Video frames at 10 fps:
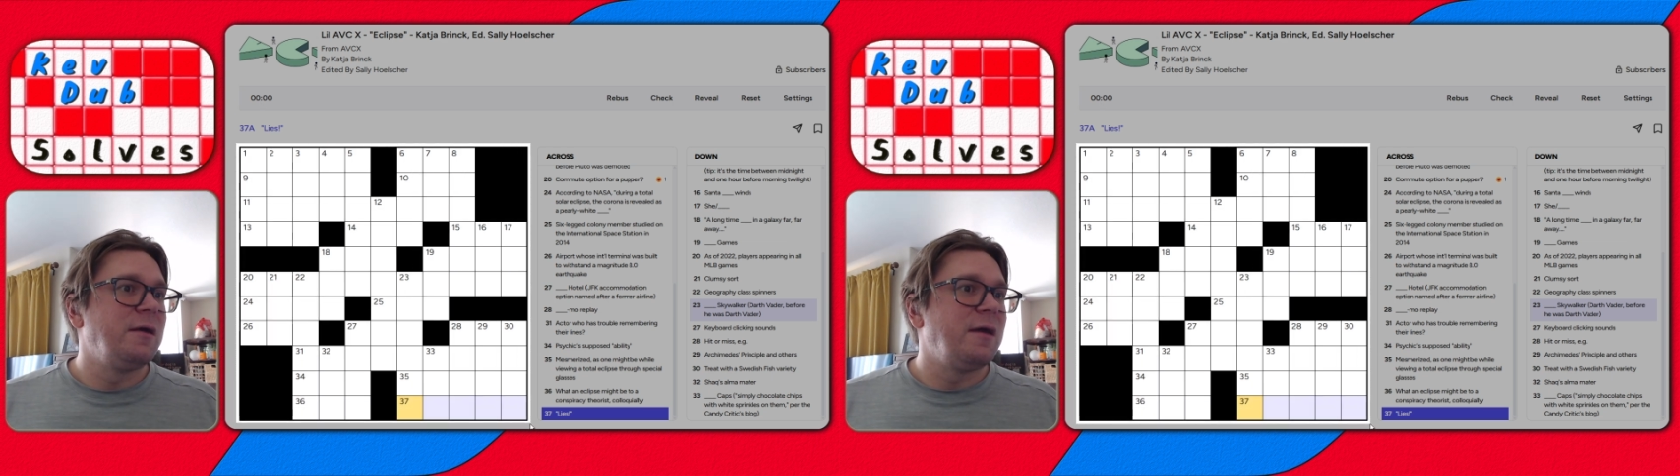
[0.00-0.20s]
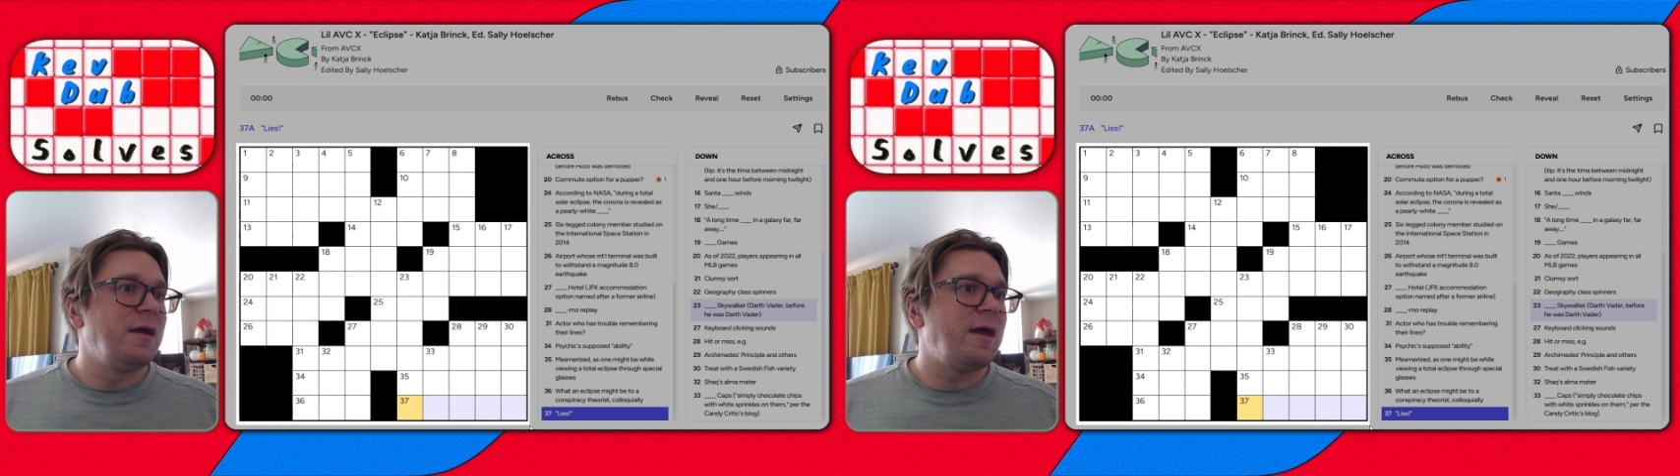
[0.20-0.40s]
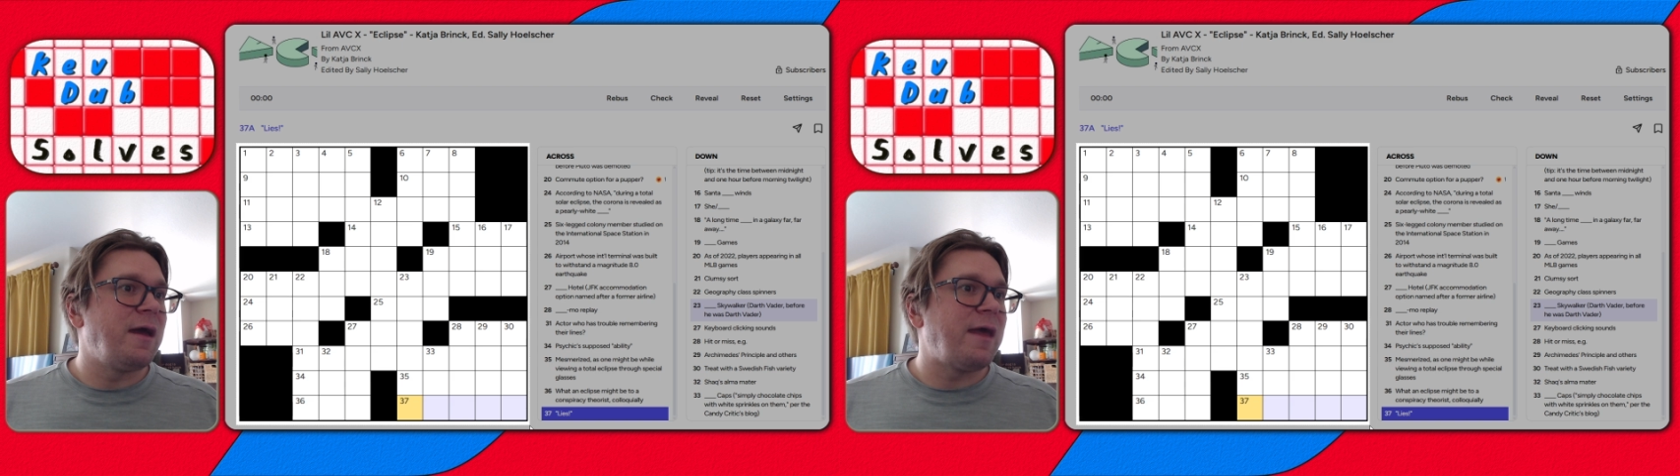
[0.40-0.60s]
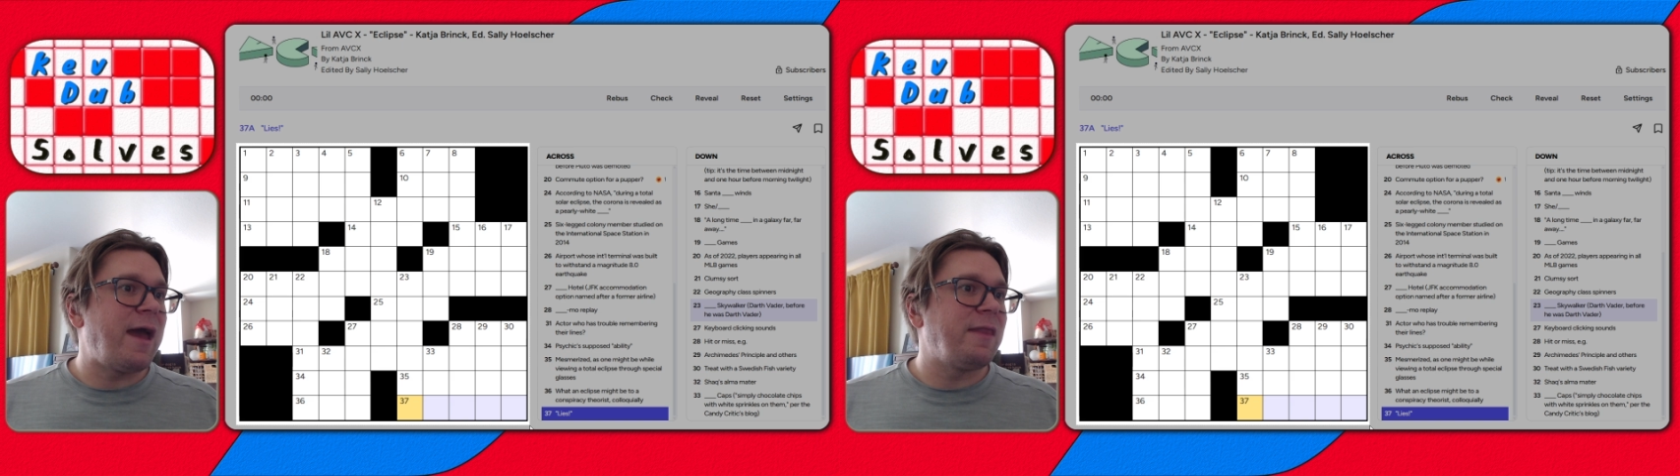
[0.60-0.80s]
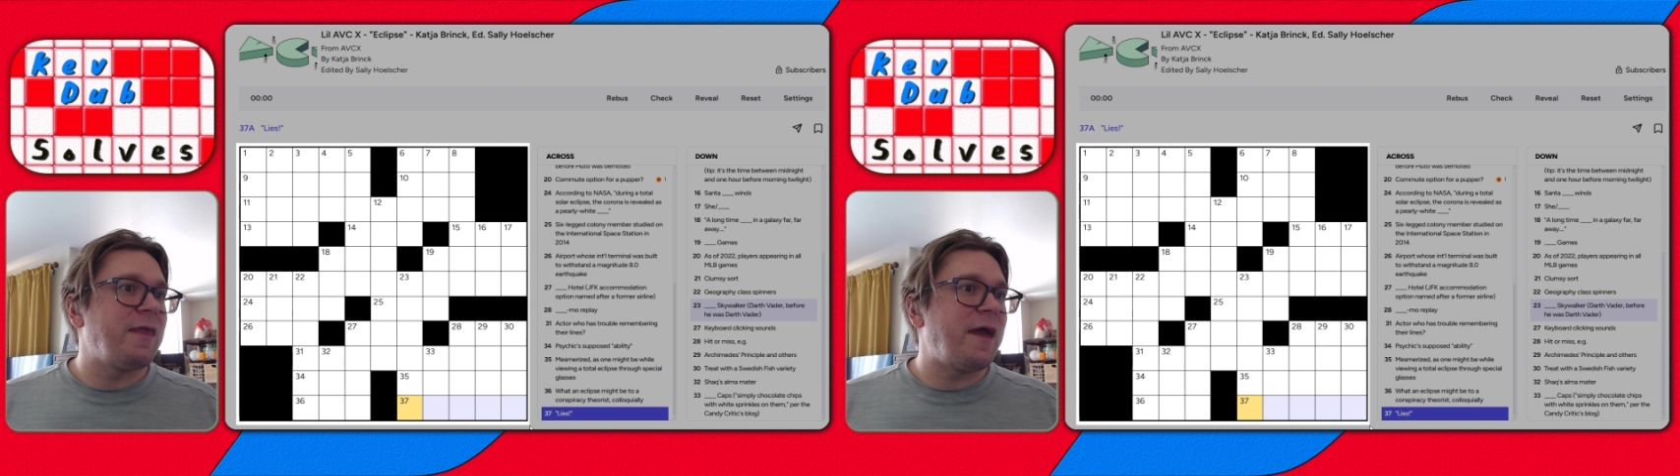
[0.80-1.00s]
and
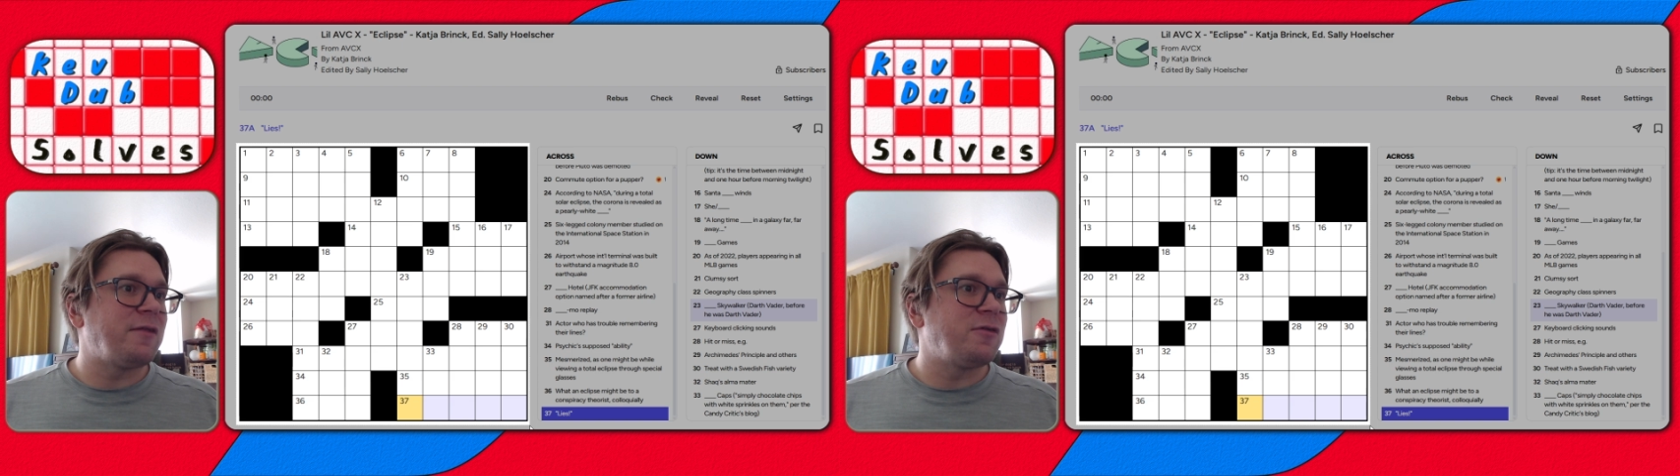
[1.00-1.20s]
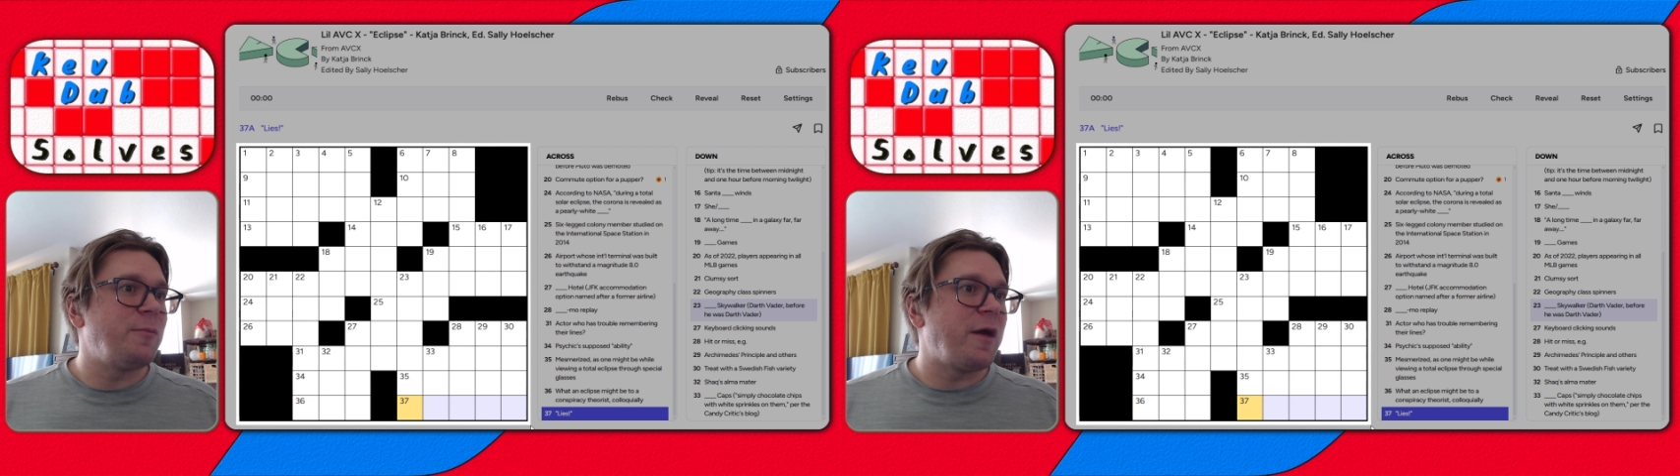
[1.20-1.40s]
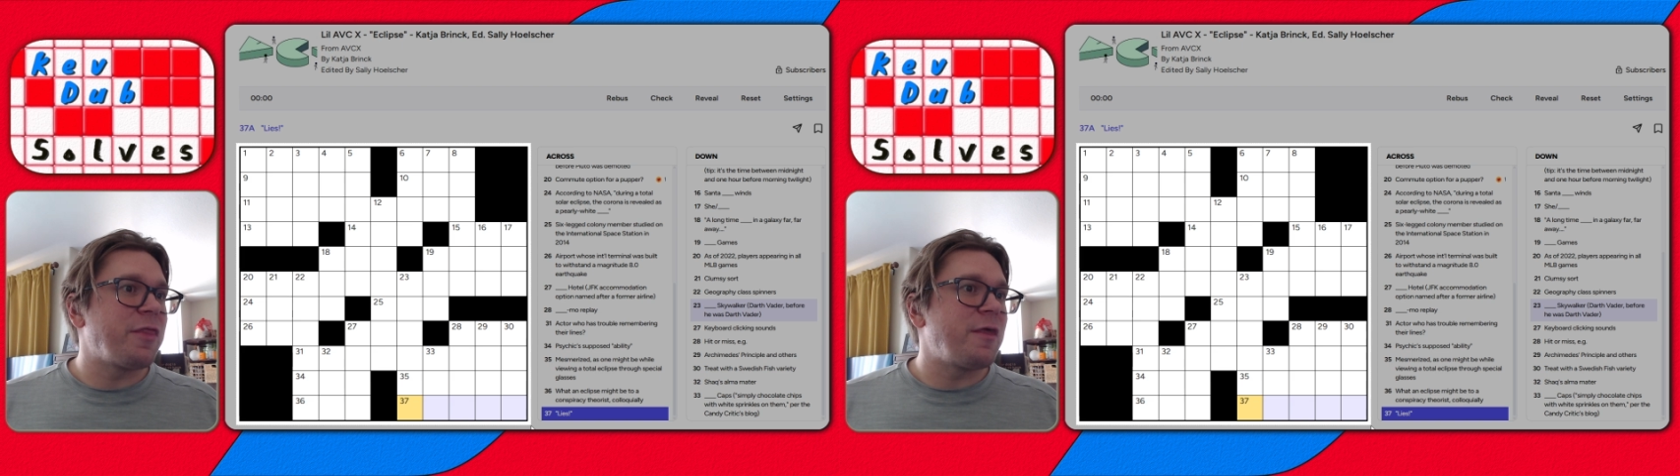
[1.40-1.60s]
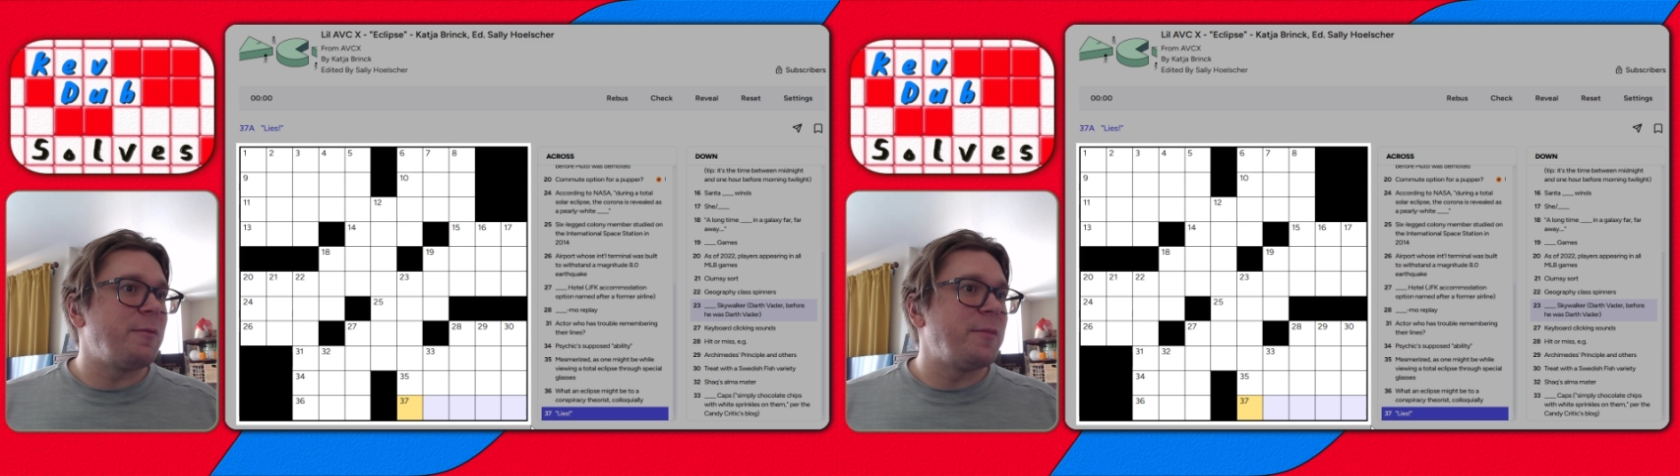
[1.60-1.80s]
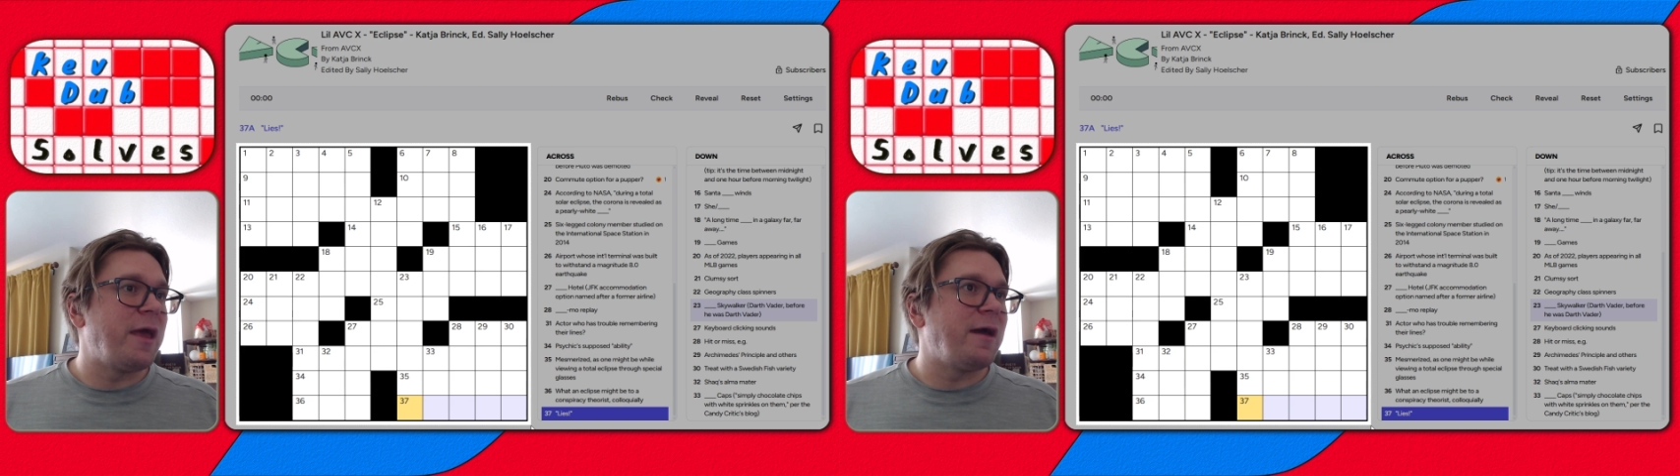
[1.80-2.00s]
add that to my
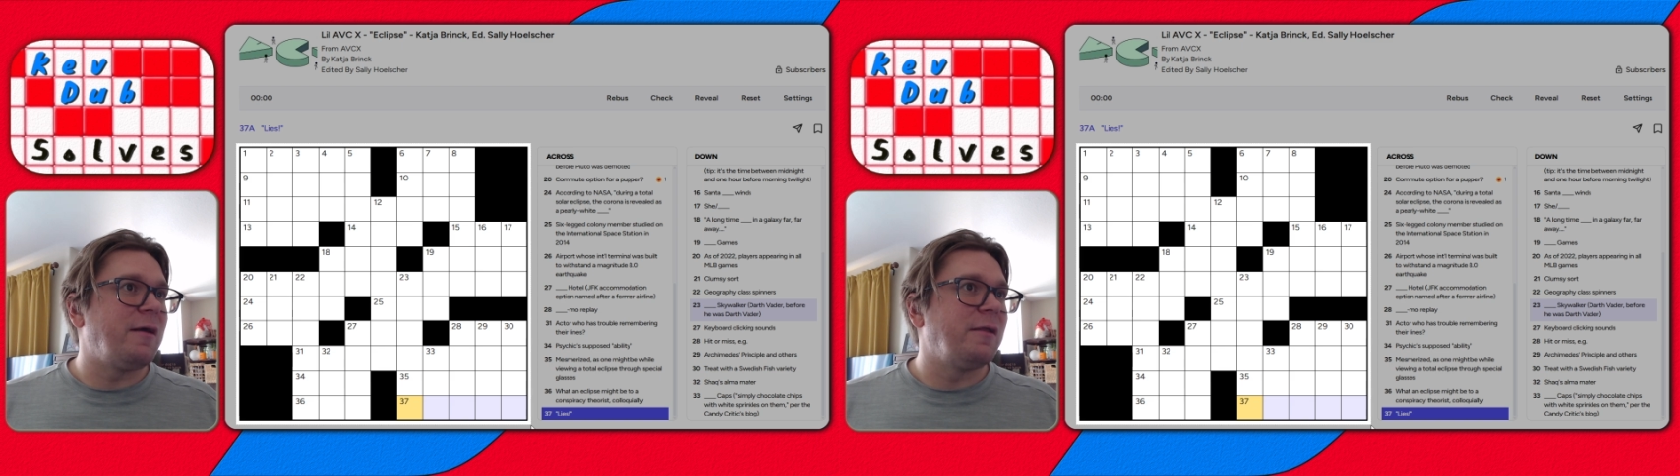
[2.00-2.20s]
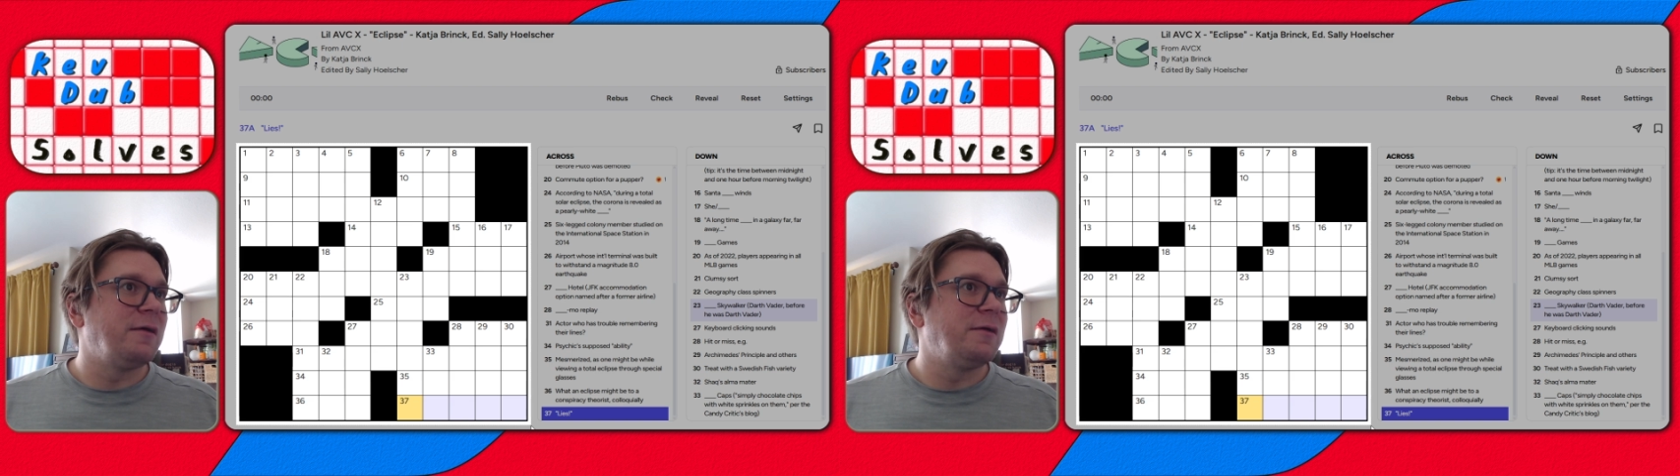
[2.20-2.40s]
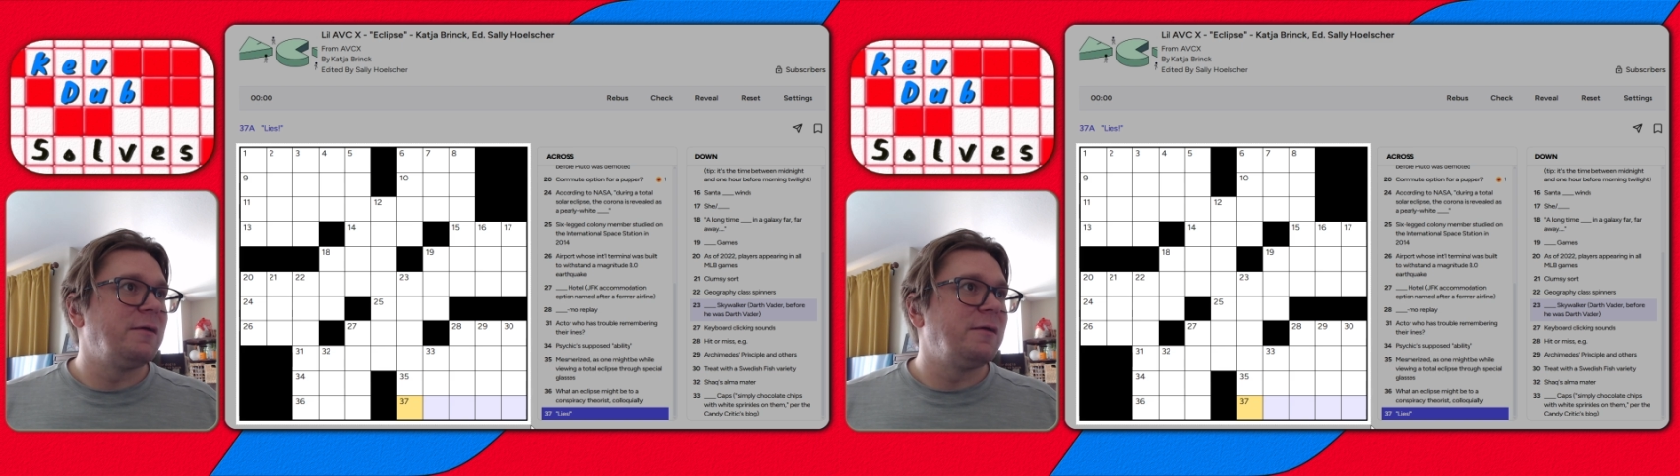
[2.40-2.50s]
thumbnail